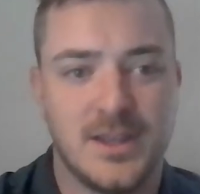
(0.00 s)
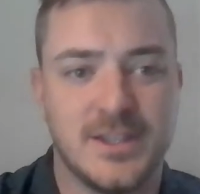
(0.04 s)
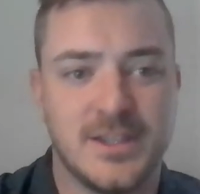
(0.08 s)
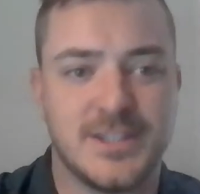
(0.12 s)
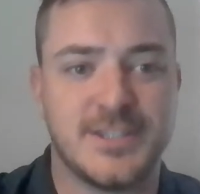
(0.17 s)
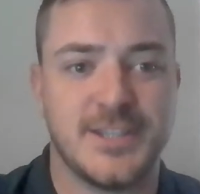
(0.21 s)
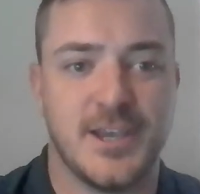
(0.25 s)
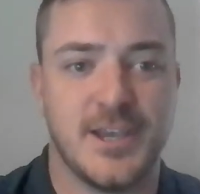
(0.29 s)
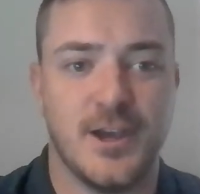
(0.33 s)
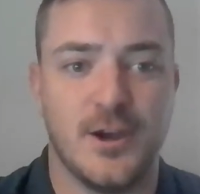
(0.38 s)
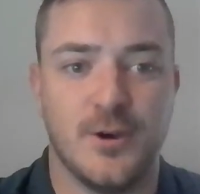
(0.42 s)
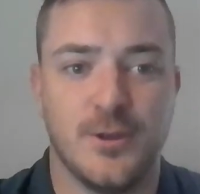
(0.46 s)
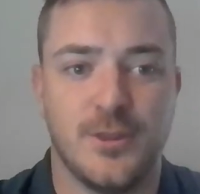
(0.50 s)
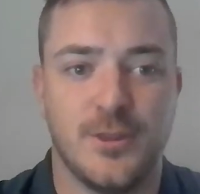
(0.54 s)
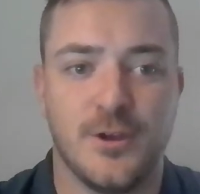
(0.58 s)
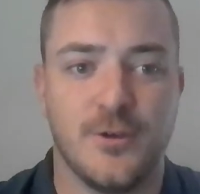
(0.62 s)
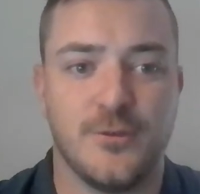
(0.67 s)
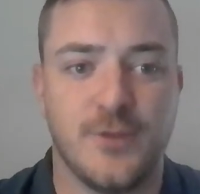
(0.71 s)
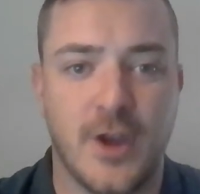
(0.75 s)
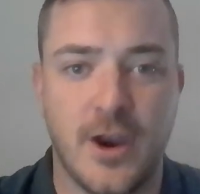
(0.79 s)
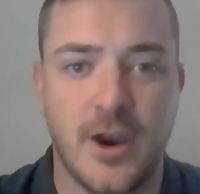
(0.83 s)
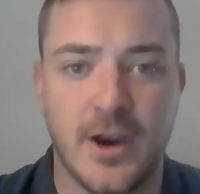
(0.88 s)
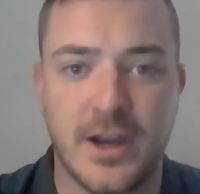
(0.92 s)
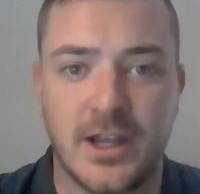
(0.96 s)
So
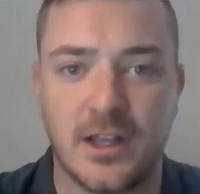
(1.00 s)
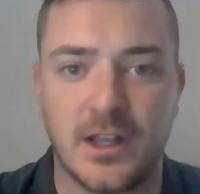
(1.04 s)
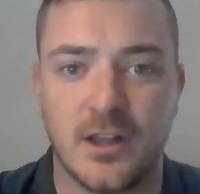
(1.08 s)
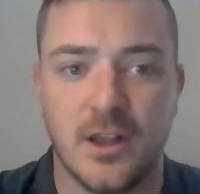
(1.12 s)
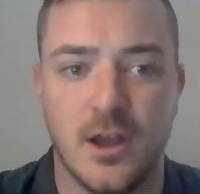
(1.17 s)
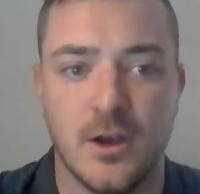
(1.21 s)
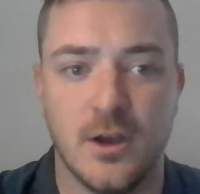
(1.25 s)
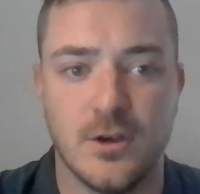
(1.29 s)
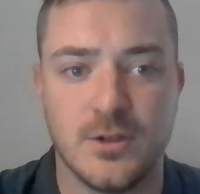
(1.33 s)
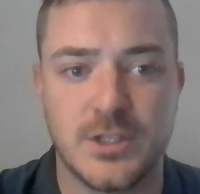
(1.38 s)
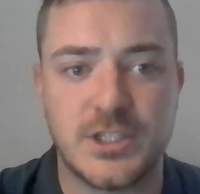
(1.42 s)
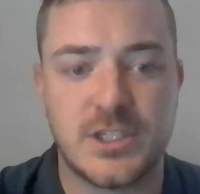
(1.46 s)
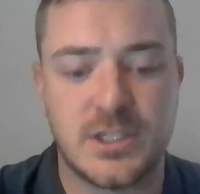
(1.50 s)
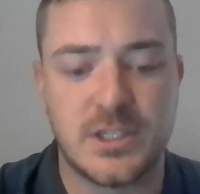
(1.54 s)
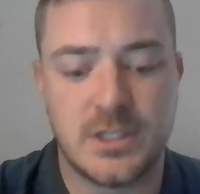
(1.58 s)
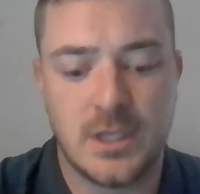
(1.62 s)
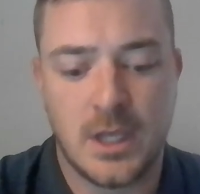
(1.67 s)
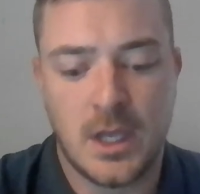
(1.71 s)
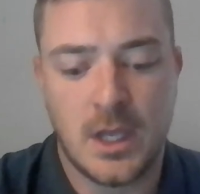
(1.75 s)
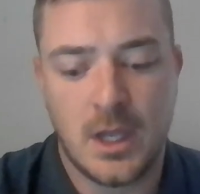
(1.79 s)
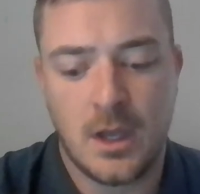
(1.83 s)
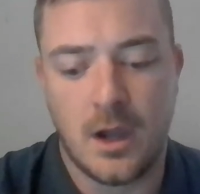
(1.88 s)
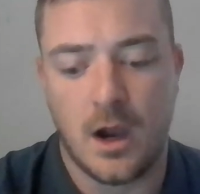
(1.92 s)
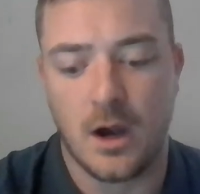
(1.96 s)
they're very
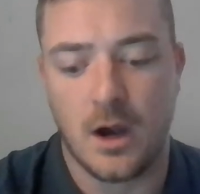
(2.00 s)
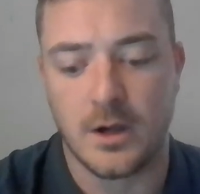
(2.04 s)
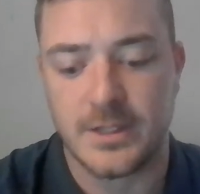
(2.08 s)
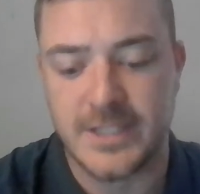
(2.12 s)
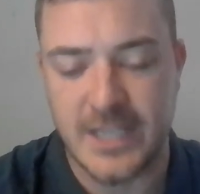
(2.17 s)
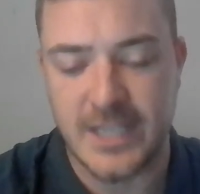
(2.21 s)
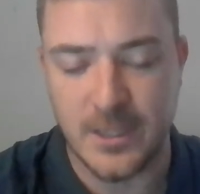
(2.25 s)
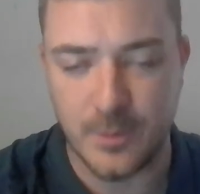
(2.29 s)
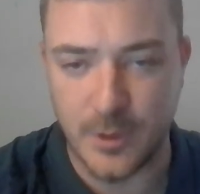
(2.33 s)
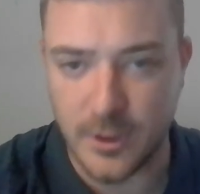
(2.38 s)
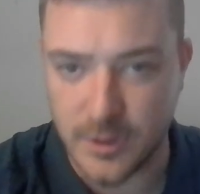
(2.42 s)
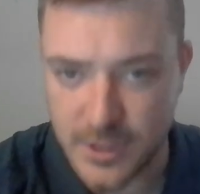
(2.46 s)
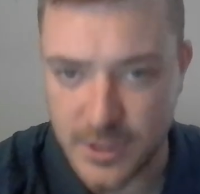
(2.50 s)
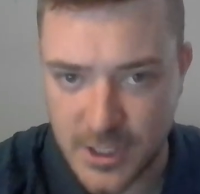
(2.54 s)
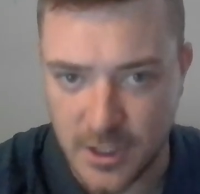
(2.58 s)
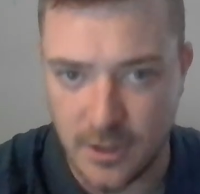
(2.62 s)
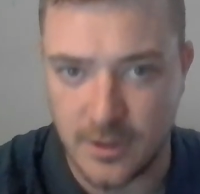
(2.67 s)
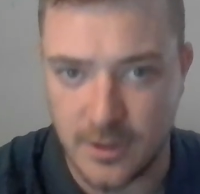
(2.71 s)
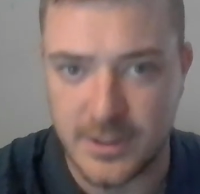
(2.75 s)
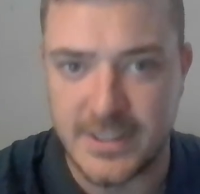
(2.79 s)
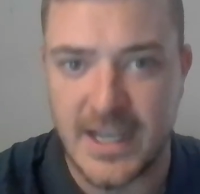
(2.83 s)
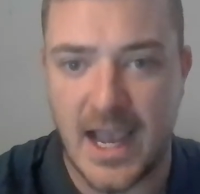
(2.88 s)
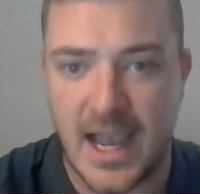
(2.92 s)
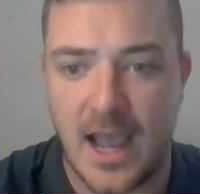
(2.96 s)
close. Our typical
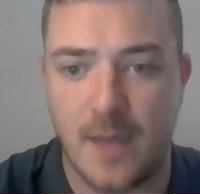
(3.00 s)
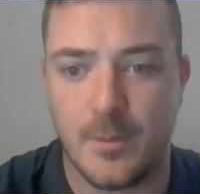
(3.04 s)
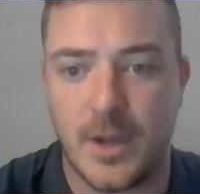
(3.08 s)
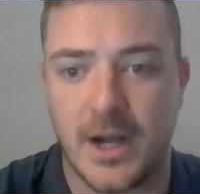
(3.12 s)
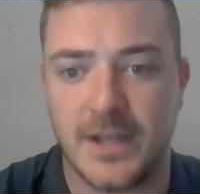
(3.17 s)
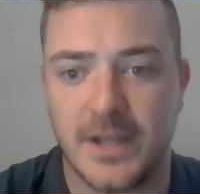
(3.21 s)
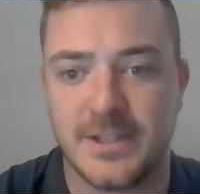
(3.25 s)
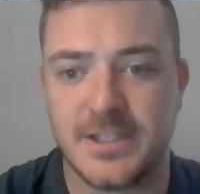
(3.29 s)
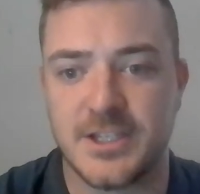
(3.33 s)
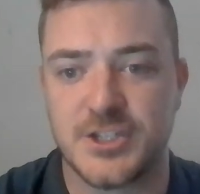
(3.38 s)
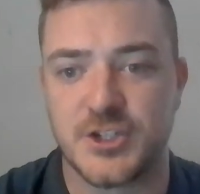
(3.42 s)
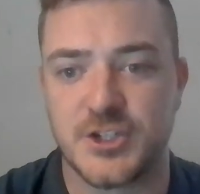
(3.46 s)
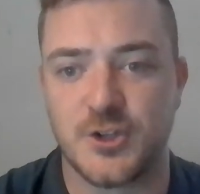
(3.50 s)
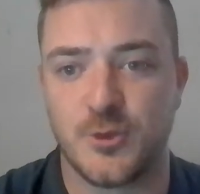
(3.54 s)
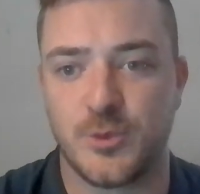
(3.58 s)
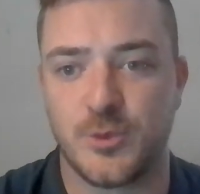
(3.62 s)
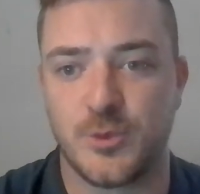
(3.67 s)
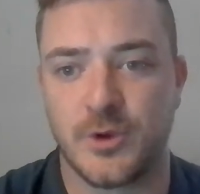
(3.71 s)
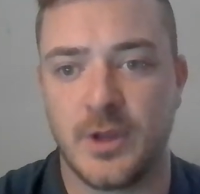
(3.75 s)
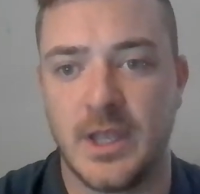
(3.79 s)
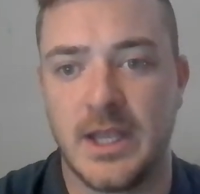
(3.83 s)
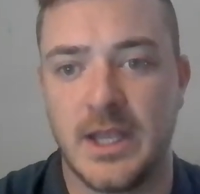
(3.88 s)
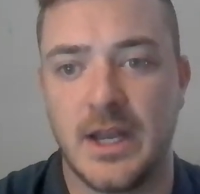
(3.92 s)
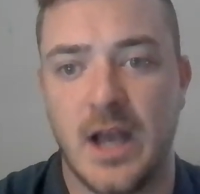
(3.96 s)
turn time on a digital
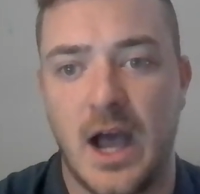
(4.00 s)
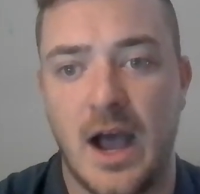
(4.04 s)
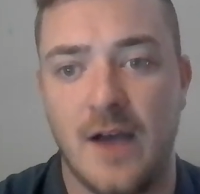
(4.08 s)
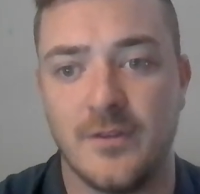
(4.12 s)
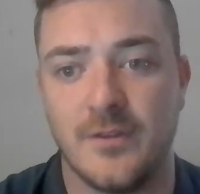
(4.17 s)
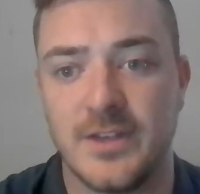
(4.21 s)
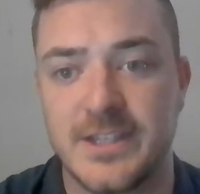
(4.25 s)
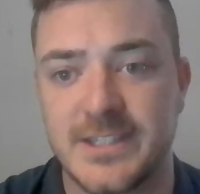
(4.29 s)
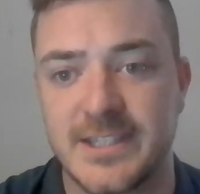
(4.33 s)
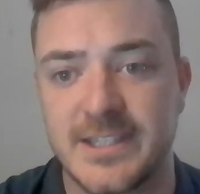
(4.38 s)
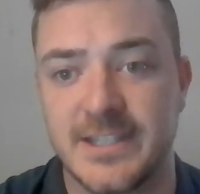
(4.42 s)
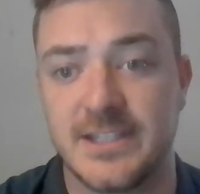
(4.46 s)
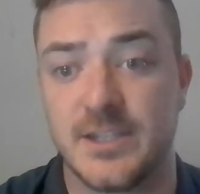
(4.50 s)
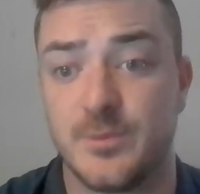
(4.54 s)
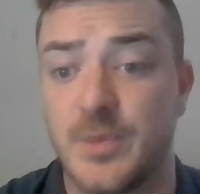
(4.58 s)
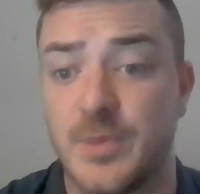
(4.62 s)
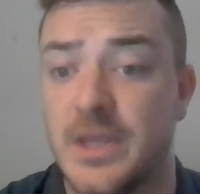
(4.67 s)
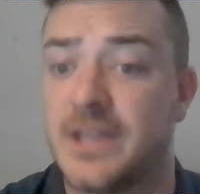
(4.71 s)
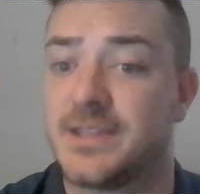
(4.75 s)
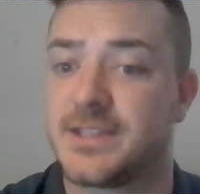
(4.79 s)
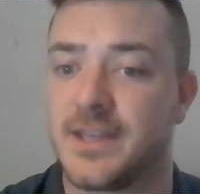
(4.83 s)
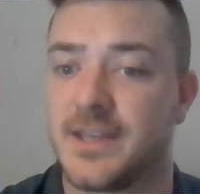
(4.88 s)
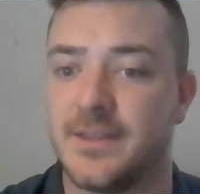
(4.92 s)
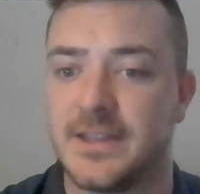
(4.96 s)
print obviously
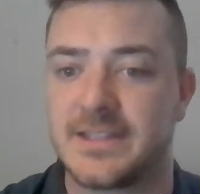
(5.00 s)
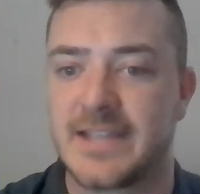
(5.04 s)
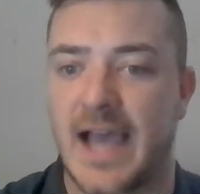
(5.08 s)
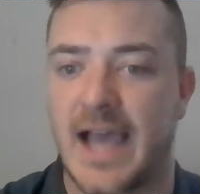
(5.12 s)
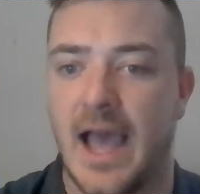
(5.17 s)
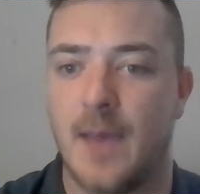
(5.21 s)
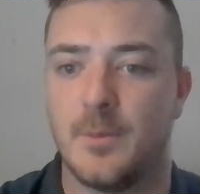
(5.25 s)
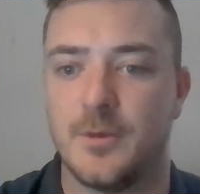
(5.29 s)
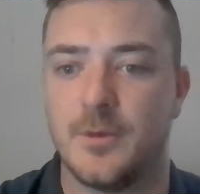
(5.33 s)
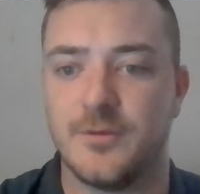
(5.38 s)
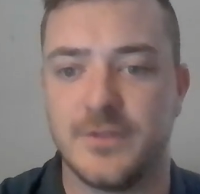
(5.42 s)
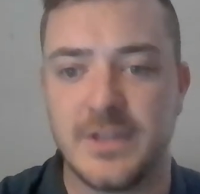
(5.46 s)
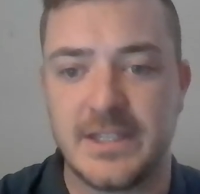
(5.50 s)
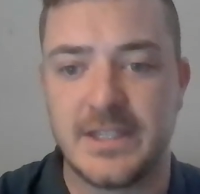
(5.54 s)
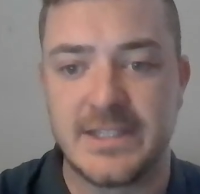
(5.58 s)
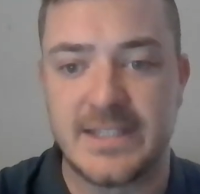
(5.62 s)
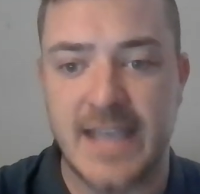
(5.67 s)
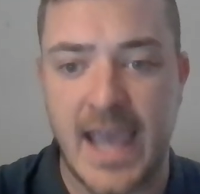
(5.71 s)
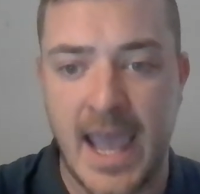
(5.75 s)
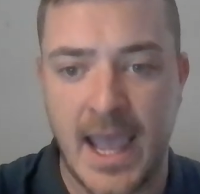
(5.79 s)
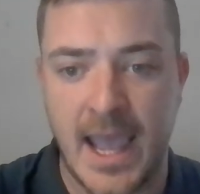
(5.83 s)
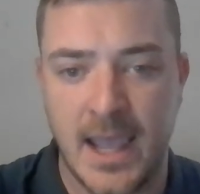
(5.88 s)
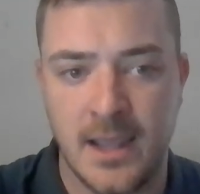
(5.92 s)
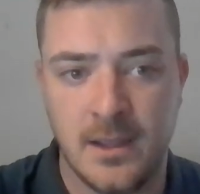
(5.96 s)
depends on the time of the
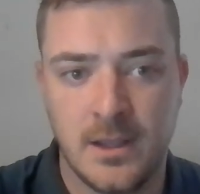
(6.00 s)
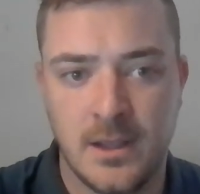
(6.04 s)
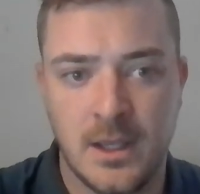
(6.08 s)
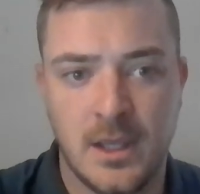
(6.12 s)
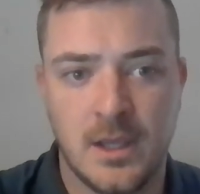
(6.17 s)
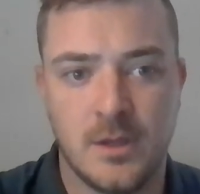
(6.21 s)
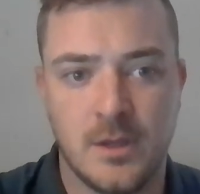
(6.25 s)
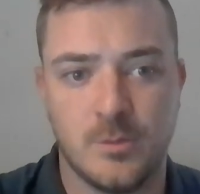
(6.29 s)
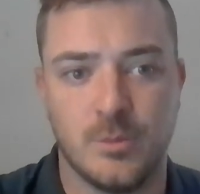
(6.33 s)
day,